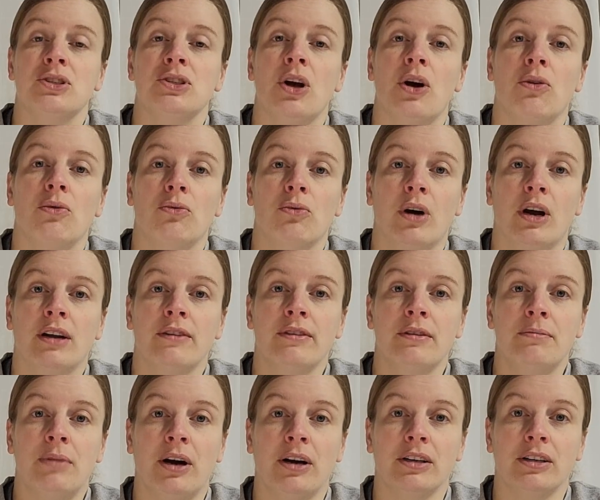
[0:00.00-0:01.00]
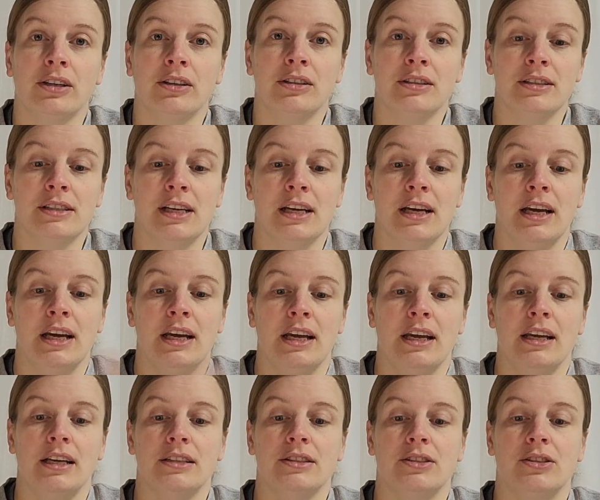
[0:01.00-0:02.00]
So one of the partners
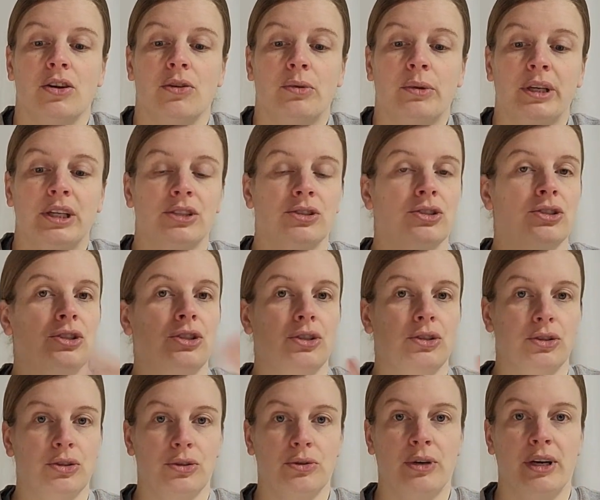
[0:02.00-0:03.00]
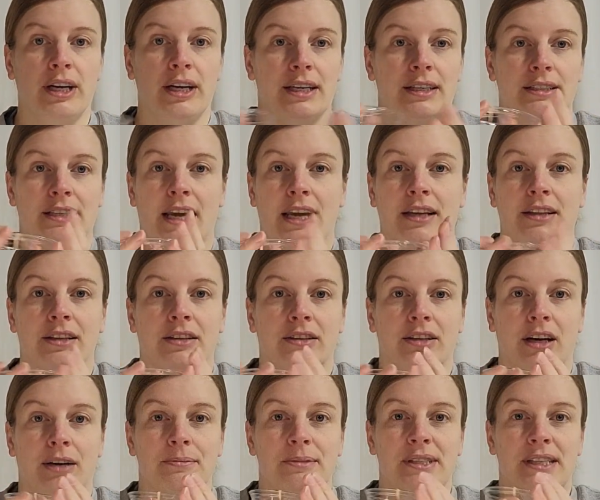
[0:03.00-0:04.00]
is going to take their
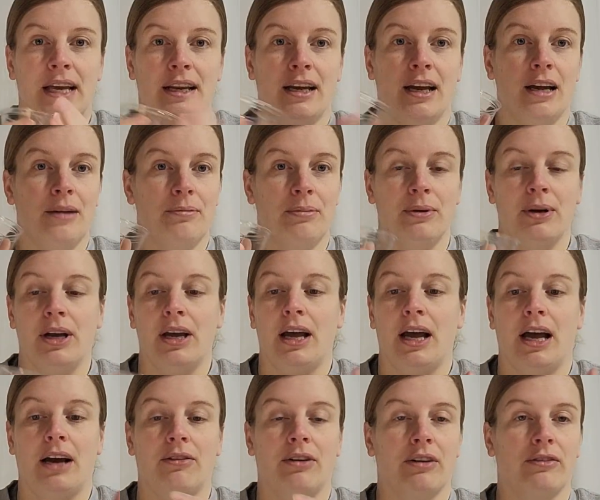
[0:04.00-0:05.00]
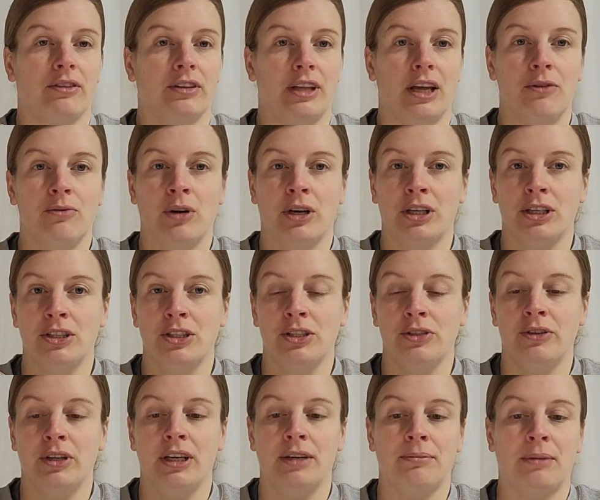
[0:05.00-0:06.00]
cup setup, however they want to do it.